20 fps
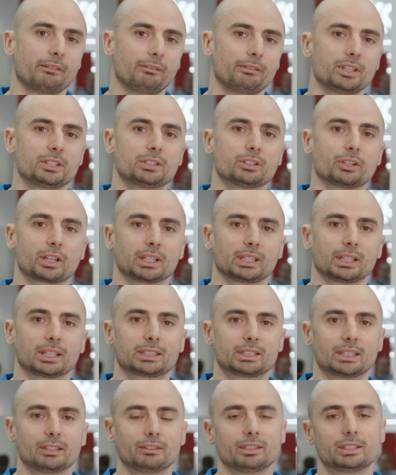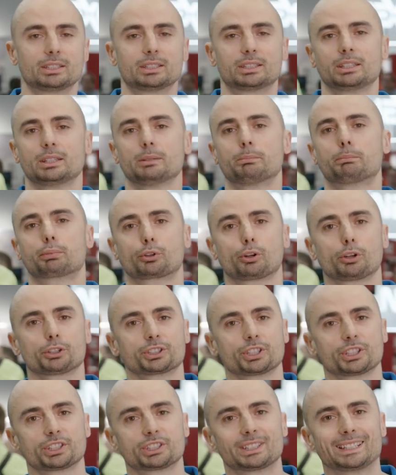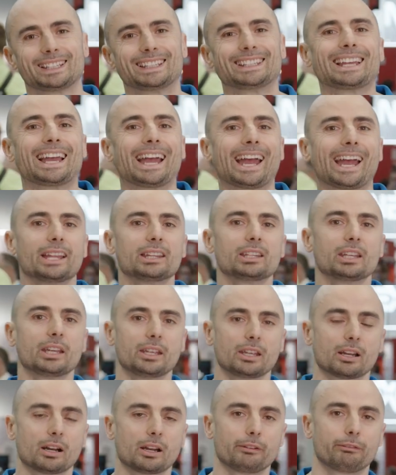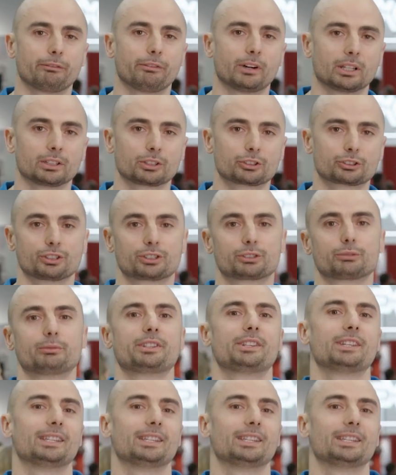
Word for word: video connectivity, processing, and AI functions with